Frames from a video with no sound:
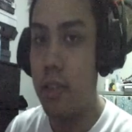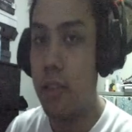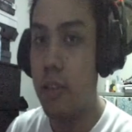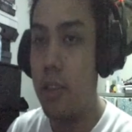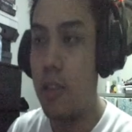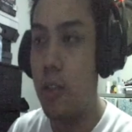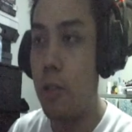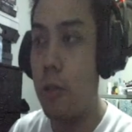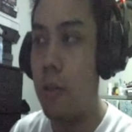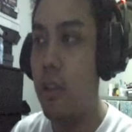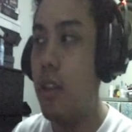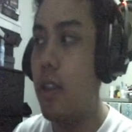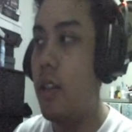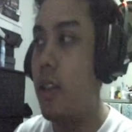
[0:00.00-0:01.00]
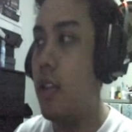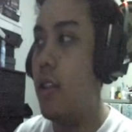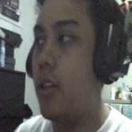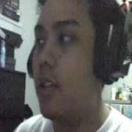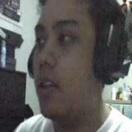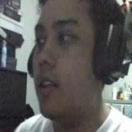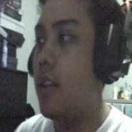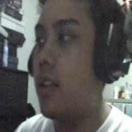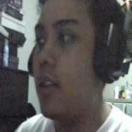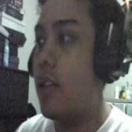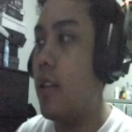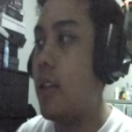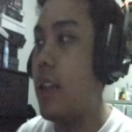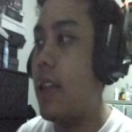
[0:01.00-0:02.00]
So
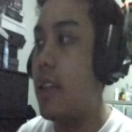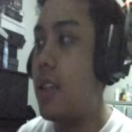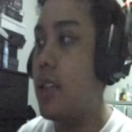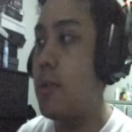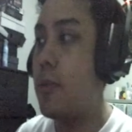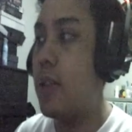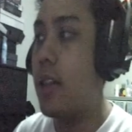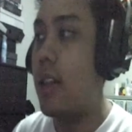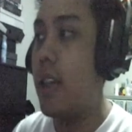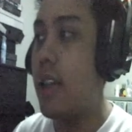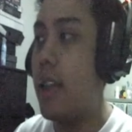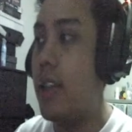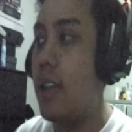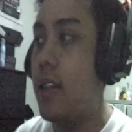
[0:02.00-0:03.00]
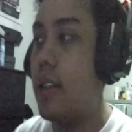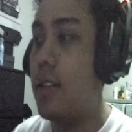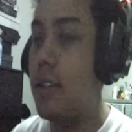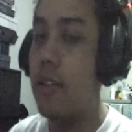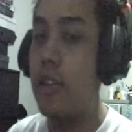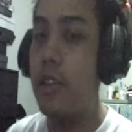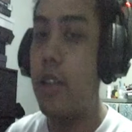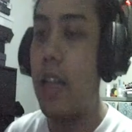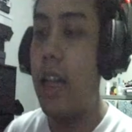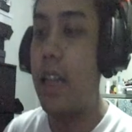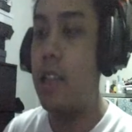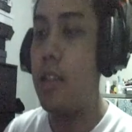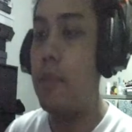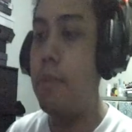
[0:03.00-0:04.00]
that is why it is called
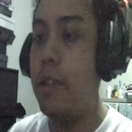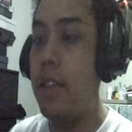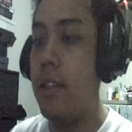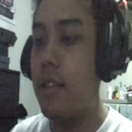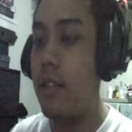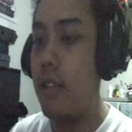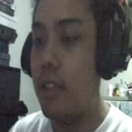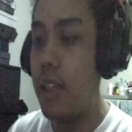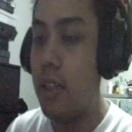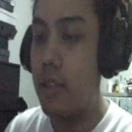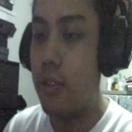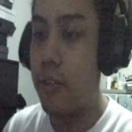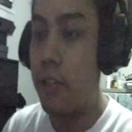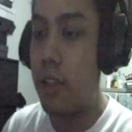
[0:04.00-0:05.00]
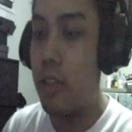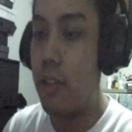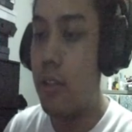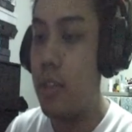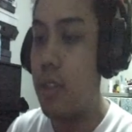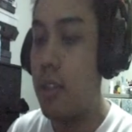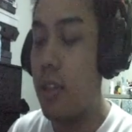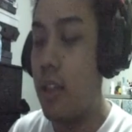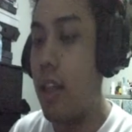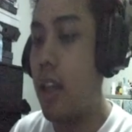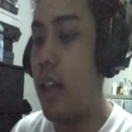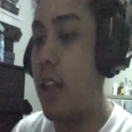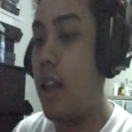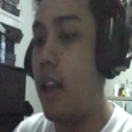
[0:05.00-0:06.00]
ISBN 13. So it uses an
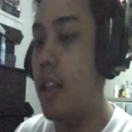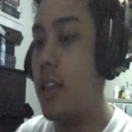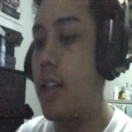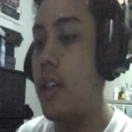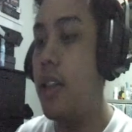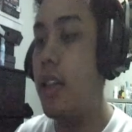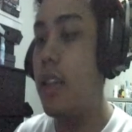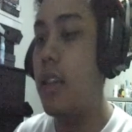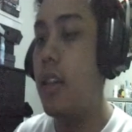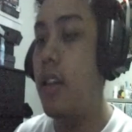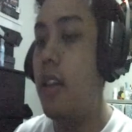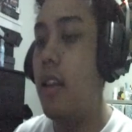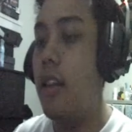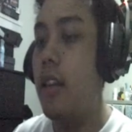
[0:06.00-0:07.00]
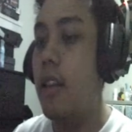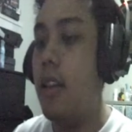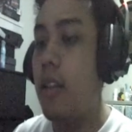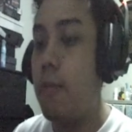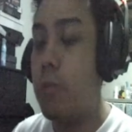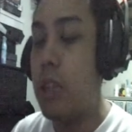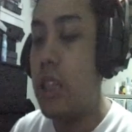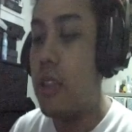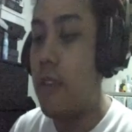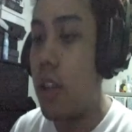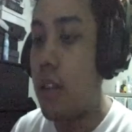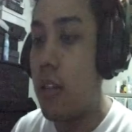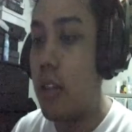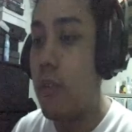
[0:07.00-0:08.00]
alternate place
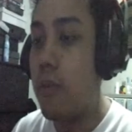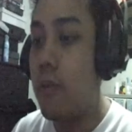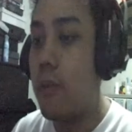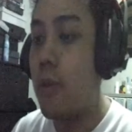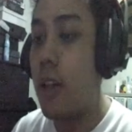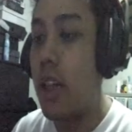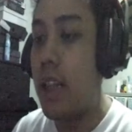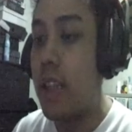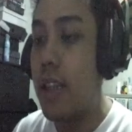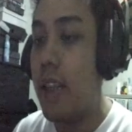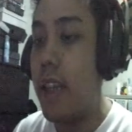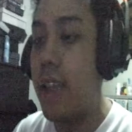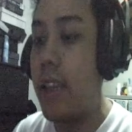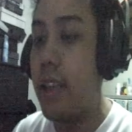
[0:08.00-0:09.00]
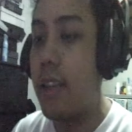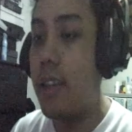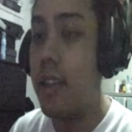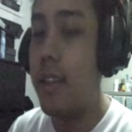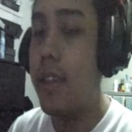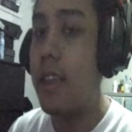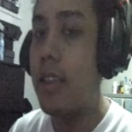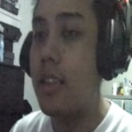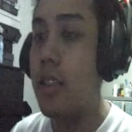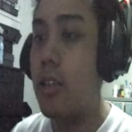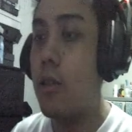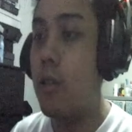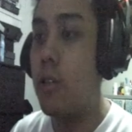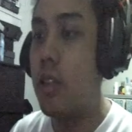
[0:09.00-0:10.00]
value of 1 and 3.
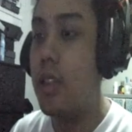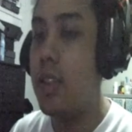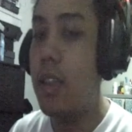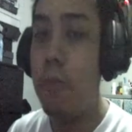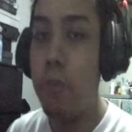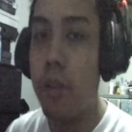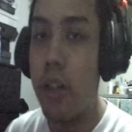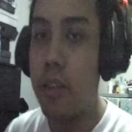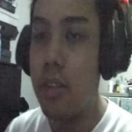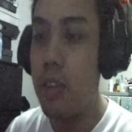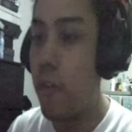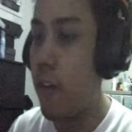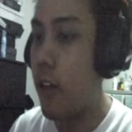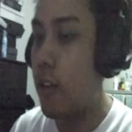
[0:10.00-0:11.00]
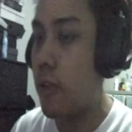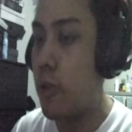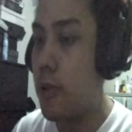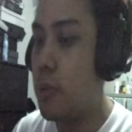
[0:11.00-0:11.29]
So the same process follows.